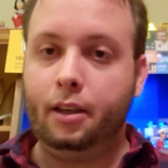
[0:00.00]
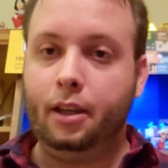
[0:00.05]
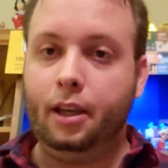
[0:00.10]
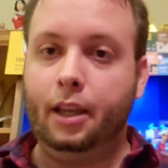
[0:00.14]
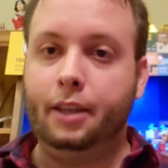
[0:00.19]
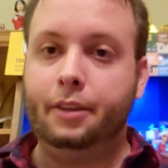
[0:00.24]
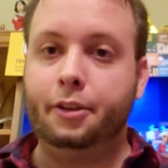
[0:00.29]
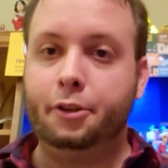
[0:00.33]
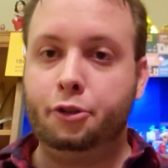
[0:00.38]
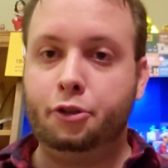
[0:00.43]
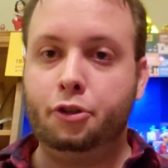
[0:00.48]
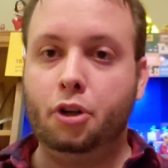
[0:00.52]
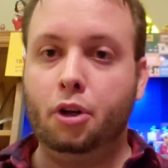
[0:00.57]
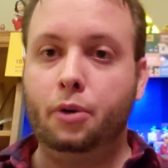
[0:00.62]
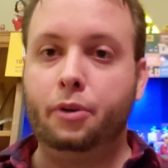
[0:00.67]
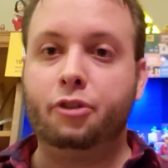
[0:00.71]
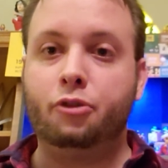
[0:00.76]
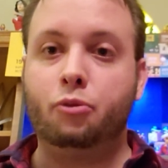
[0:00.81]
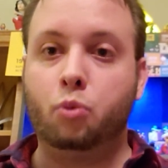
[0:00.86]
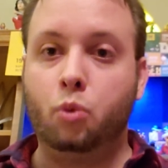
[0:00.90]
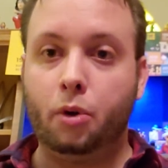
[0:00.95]
And this show
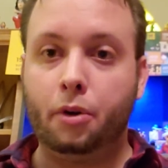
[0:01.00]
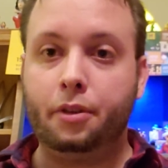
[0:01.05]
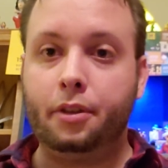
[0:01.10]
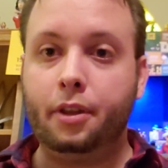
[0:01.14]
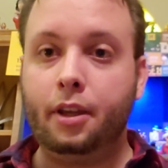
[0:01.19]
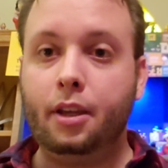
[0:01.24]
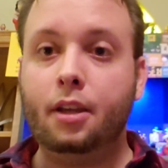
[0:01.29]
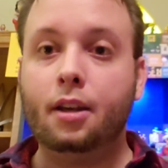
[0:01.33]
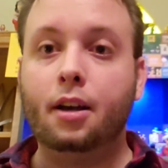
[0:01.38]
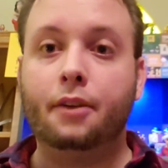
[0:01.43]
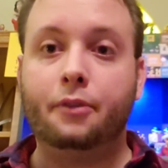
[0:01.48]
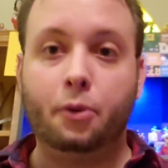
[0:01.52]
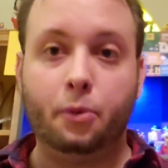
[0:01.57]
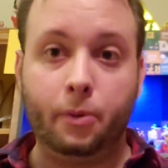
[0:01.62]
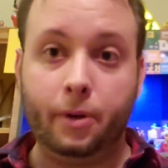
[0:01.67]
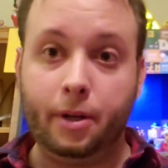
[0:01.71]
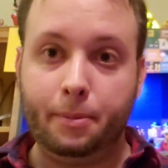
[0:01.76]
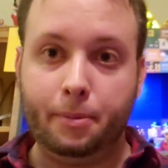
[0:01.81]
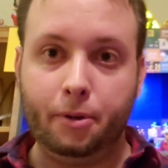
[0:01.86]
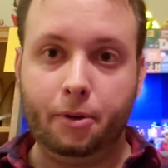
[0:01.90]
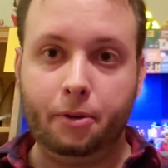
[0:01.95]
is worthy of a
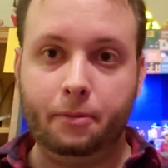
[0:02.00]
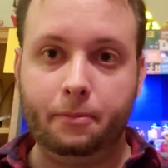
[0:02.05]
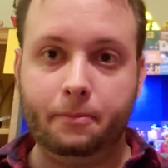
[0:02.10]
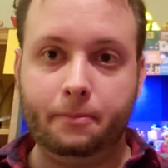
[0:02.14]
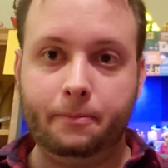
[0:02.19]
reboot.